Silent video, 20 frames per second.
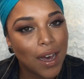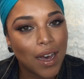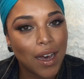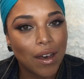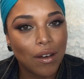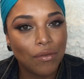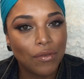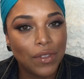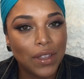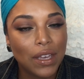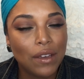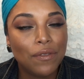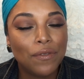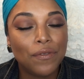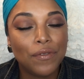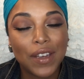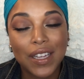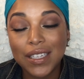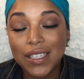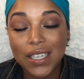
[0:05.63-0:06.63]
of the
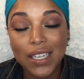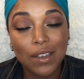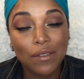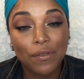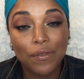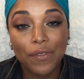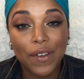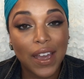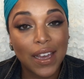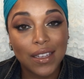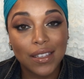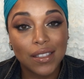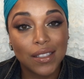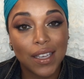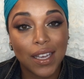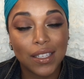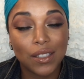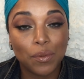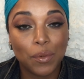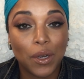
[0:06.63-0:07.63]
Fenty Face.
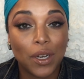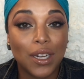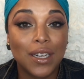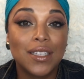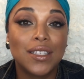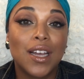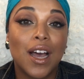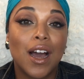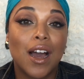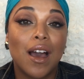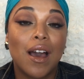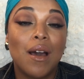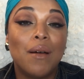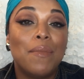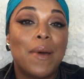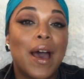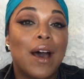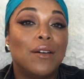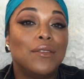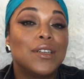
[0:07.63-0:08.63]
Yes, we're going to talk
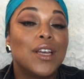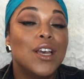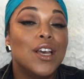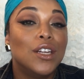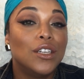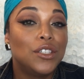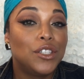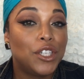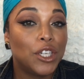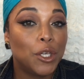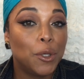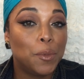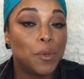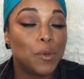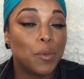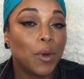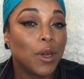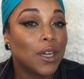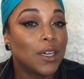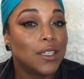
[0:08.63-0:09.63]
about
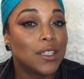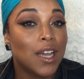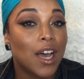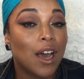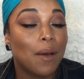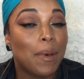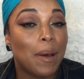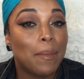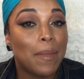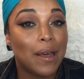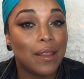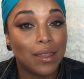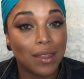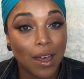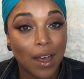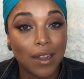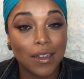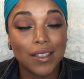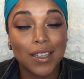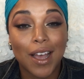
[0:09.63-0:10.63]
dupes. We're going to talk about my
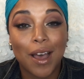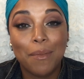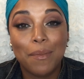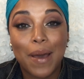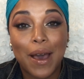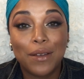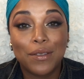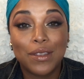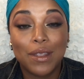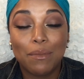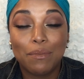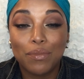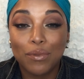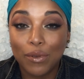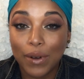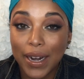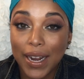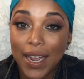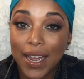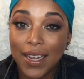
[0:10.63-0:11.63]
thoughts about the
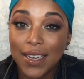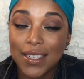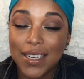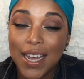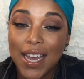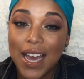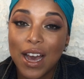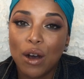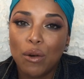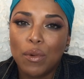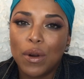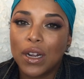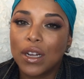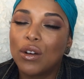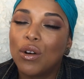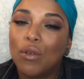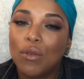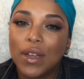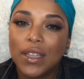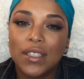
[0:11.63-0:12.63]
brand. We're
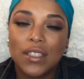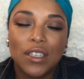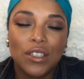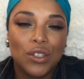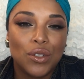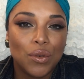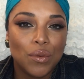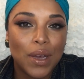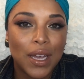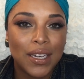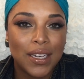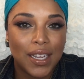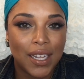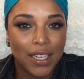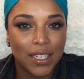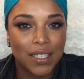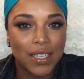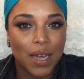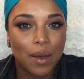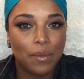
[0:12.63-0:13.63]
going to do an
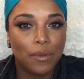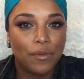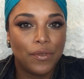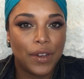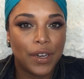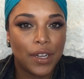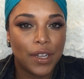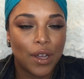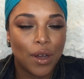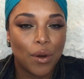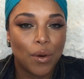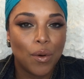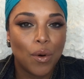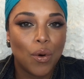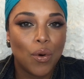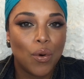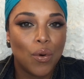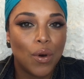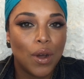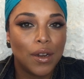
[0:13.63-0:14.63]
in-depth video
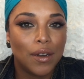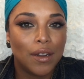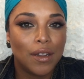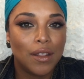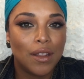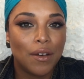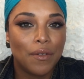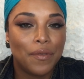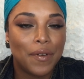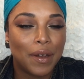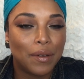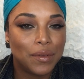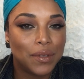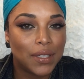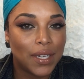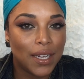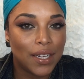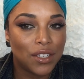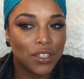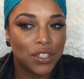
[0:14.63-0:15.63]
on the
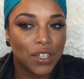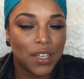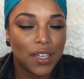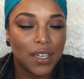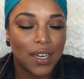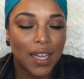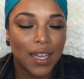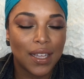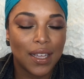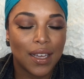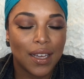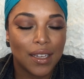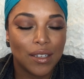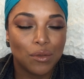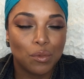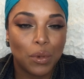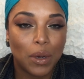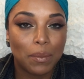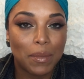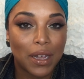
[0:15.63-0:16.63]
foundation
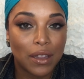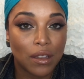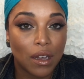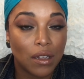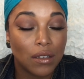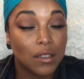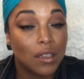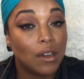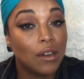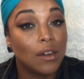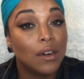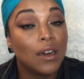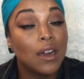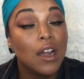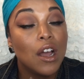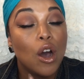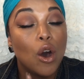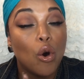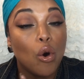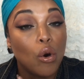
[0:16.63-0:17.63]
and what my thoughts are
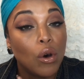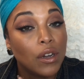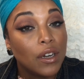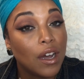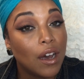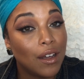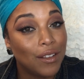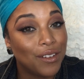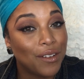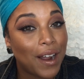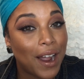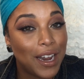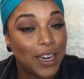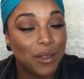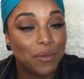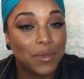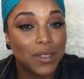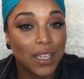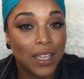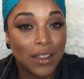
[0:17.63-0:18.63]
on other
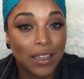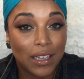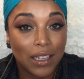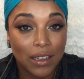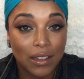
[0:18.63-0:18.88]
items in the